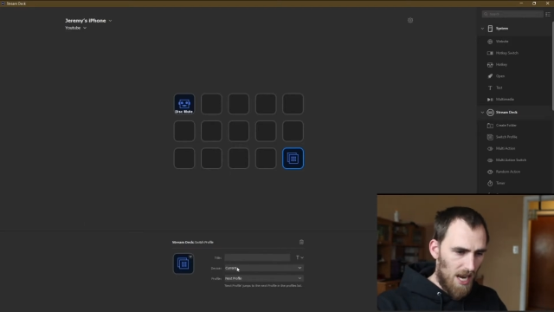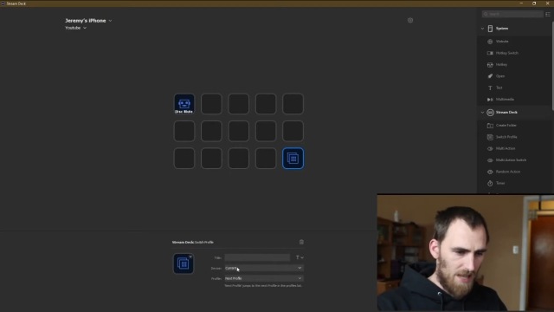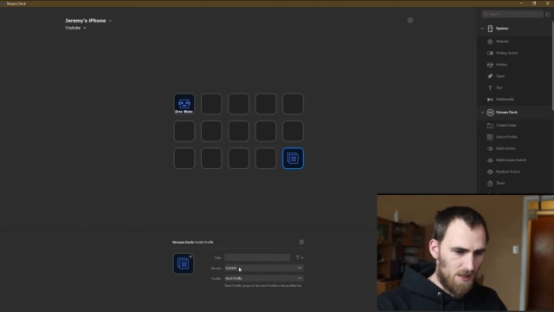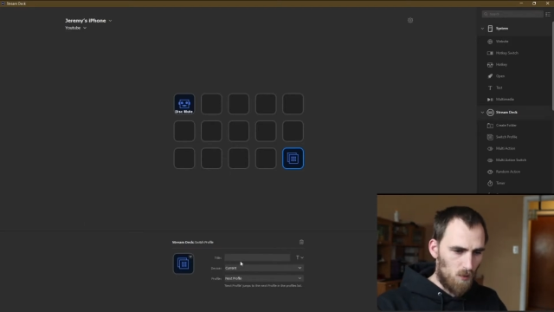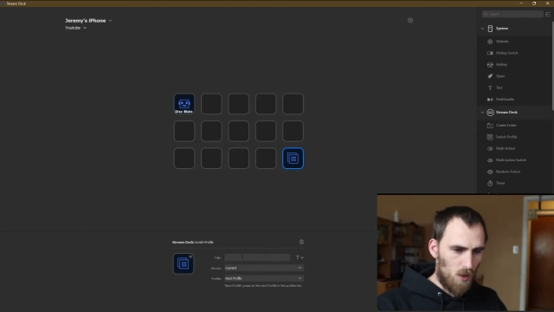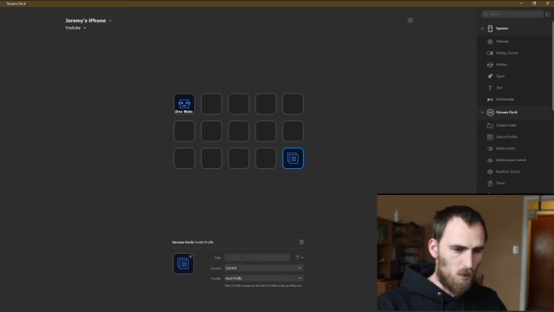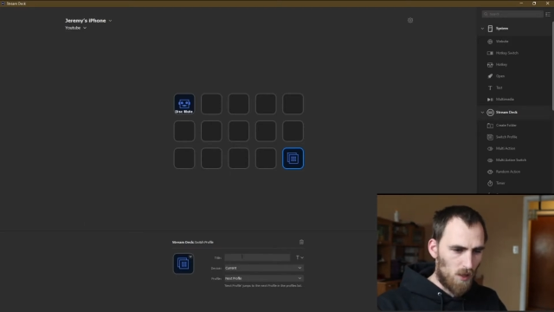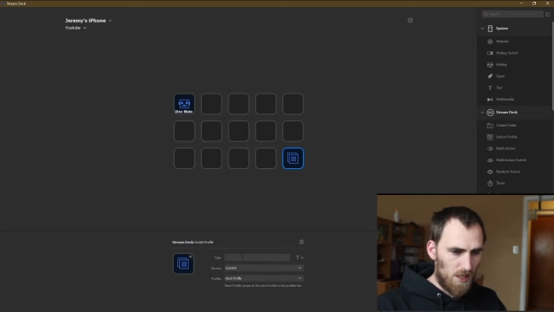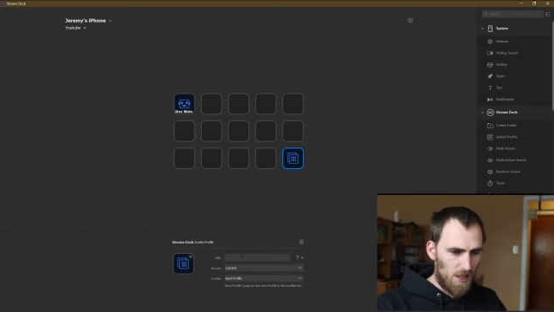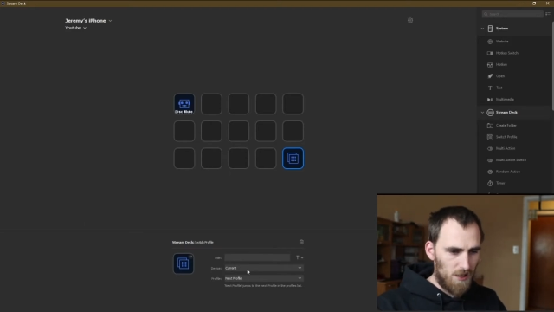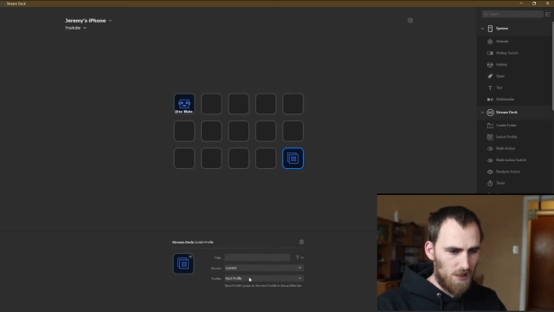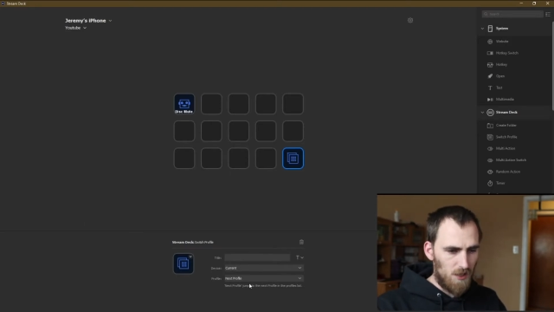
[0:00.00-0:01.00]
And then what we're
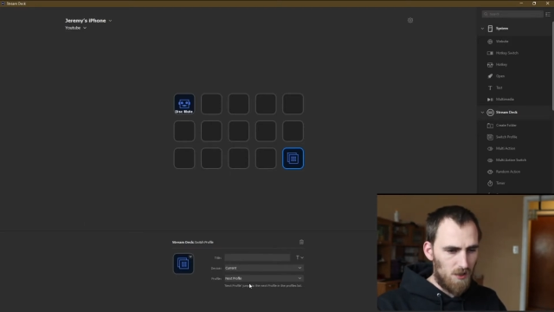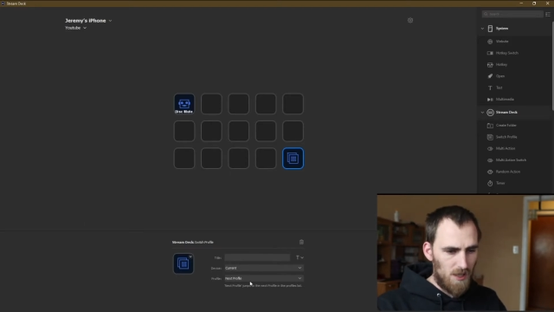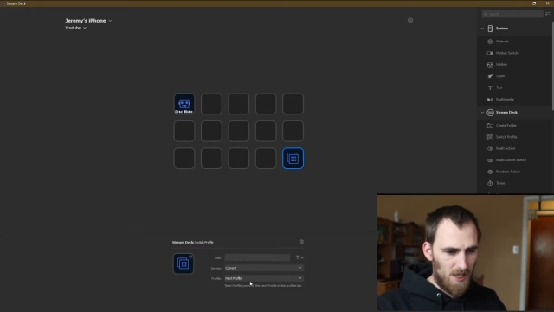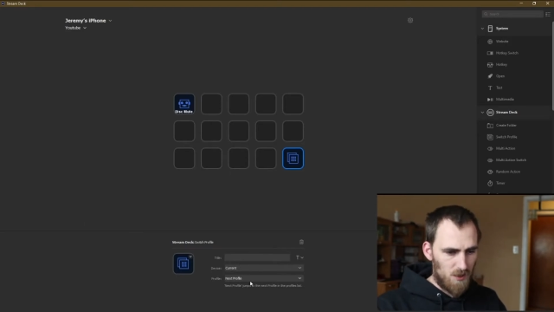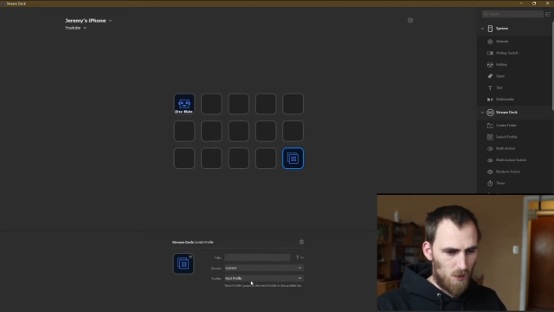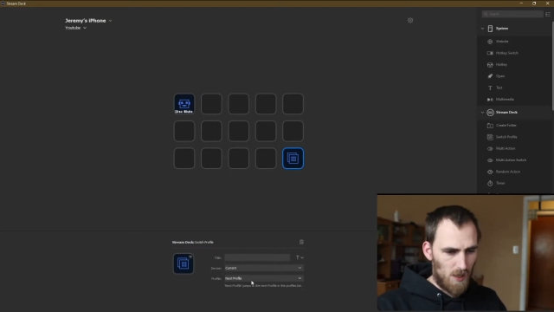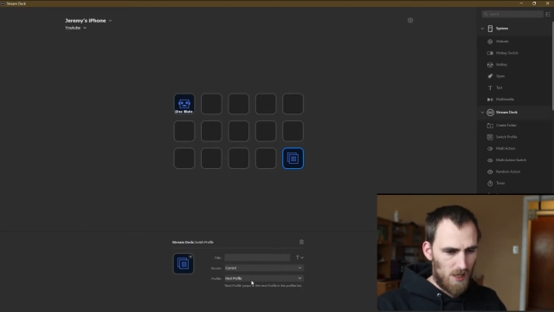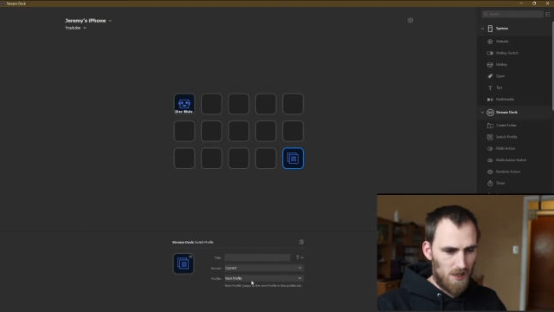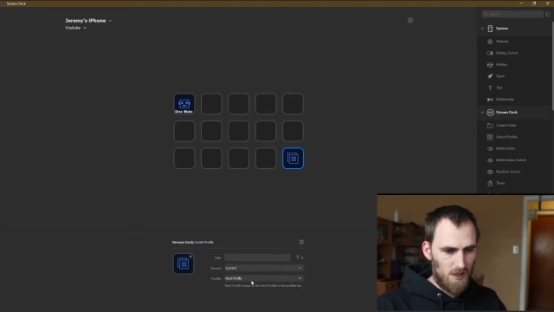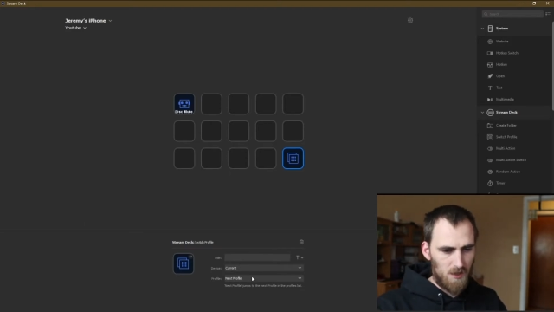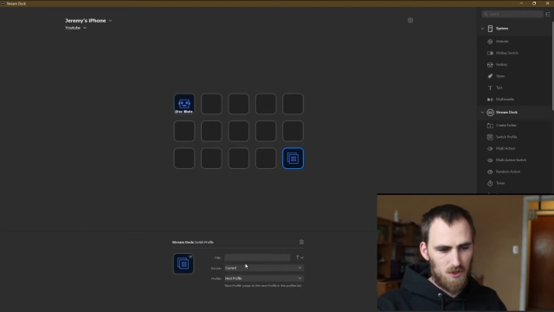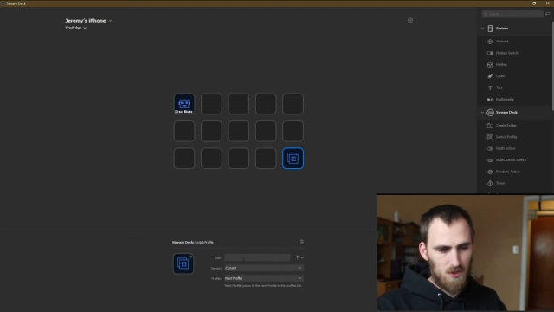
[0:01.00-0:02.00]
going to do is we're going to